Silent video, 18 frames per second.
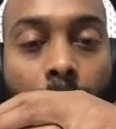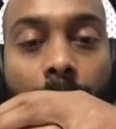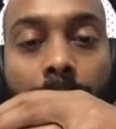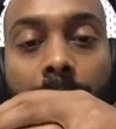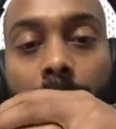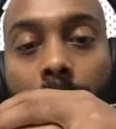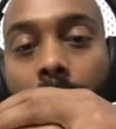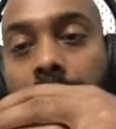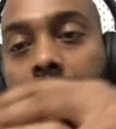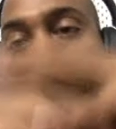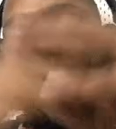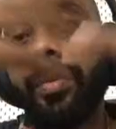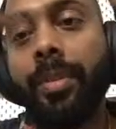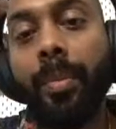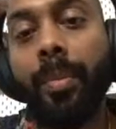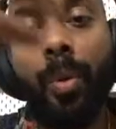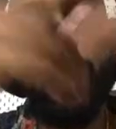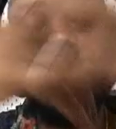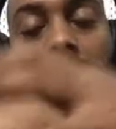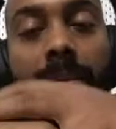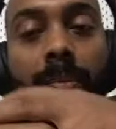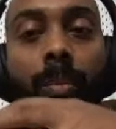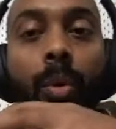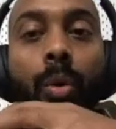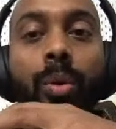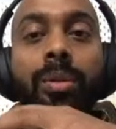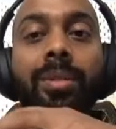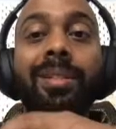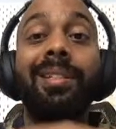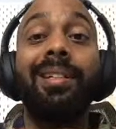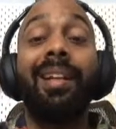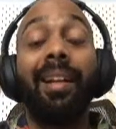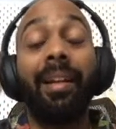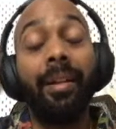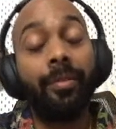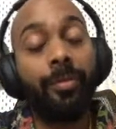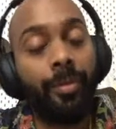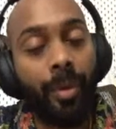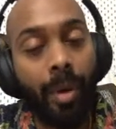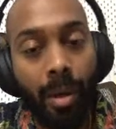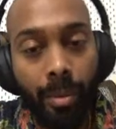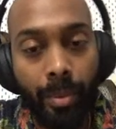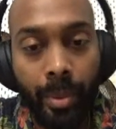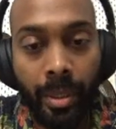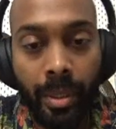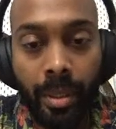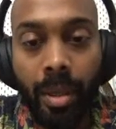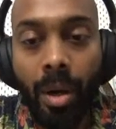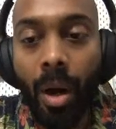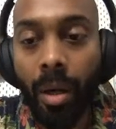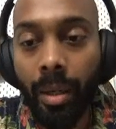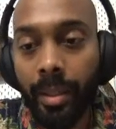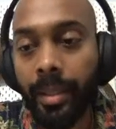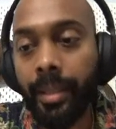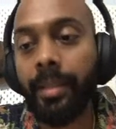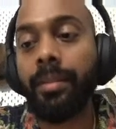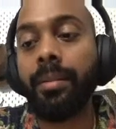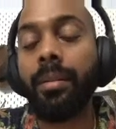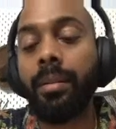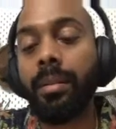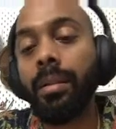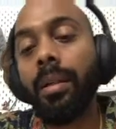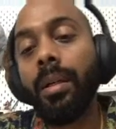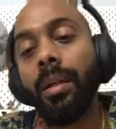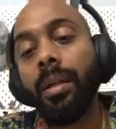what some of the more straightforward content, or